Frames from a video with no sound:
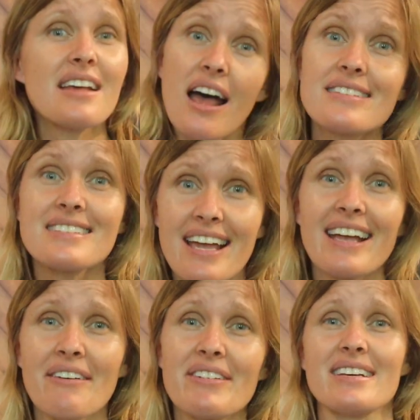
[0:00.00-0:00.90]
Does
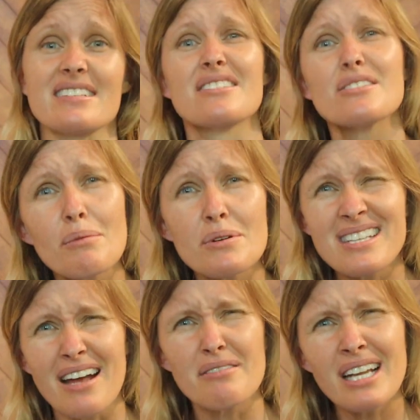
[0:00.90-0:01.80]
it cover this? Because I'm
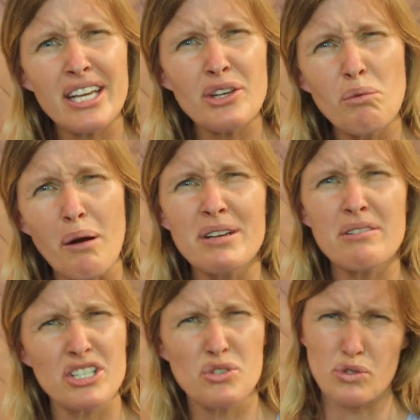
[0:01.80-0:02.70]
always like, really? You want me
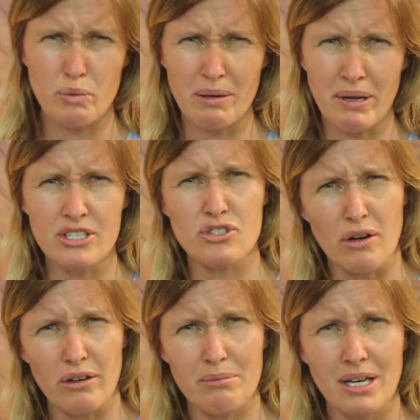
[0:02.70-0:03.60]
to read your 20-page
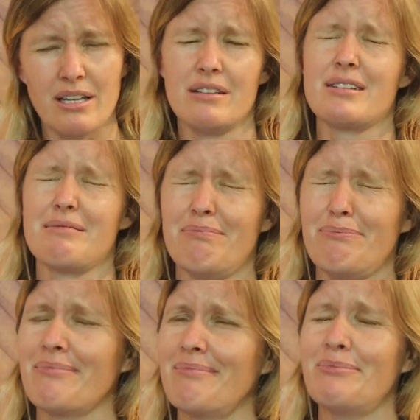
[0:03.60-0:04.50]
document?
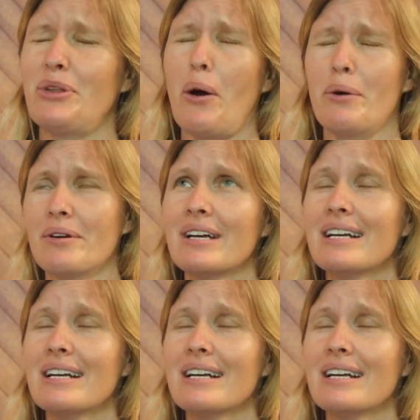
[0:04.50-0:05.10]
No.